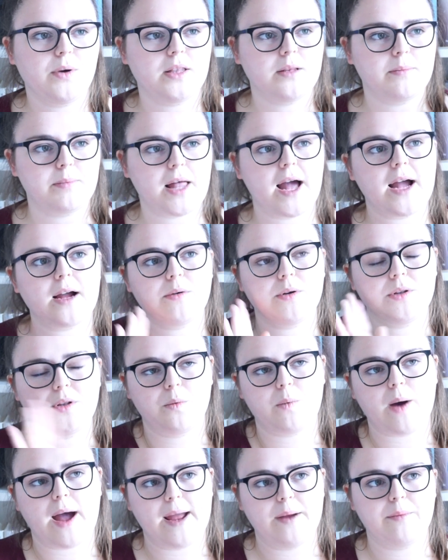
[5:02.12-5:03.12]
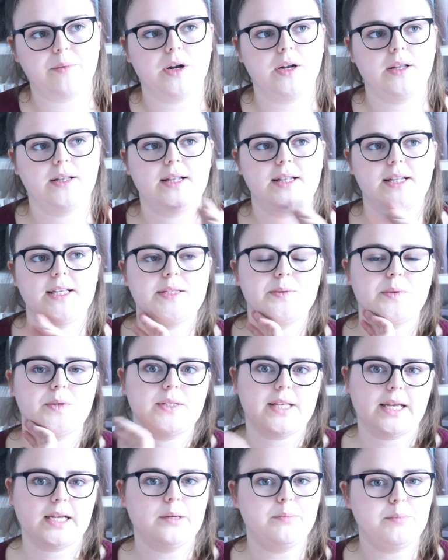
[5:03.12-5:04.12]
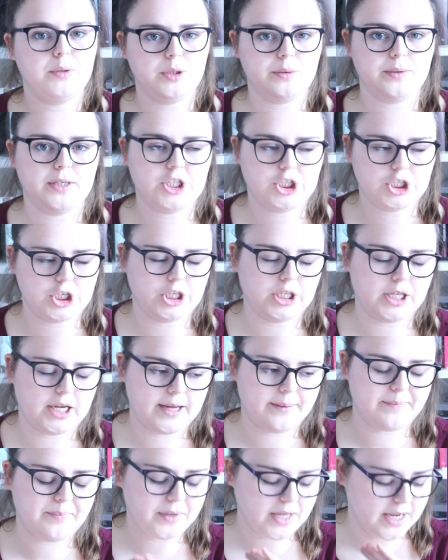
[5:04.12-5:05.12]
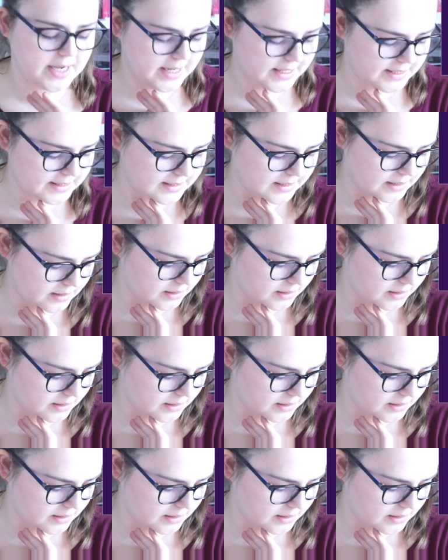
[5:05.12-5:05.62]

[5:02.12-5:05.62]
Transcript: We had the black one, the white one, and then this one's like a bluish colour, and it's